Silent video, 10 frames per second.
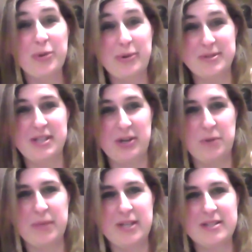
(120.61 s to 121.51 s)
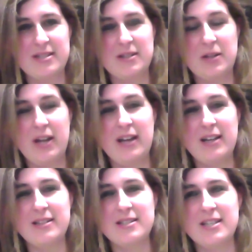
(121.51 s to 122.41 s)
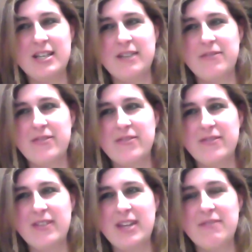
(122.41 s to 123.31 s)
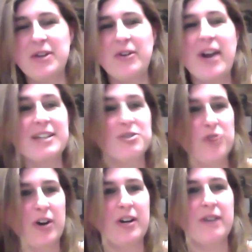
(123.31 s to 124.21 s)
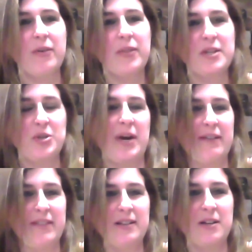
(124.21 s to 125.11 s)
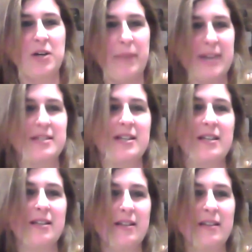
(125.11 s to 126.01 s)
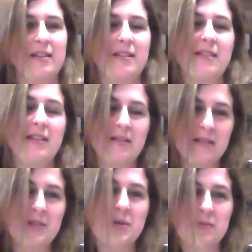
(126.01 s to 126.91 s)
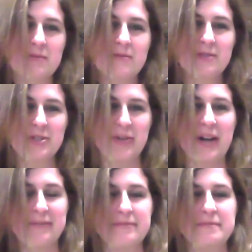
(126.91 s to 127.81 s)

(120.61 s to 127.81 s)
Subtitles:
those therapies, and if they're not strong enough or they don't have that lung capacity, they don't survive.